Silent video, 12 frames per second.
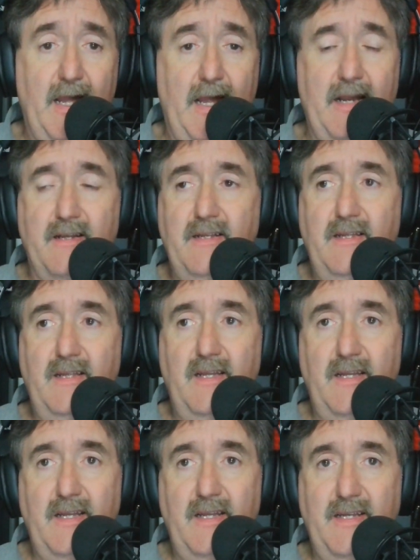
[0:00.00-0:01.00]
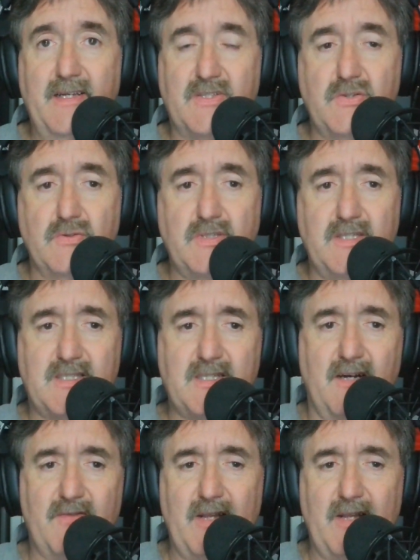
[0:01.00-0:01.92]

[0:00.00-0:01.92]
and it's usually the stuff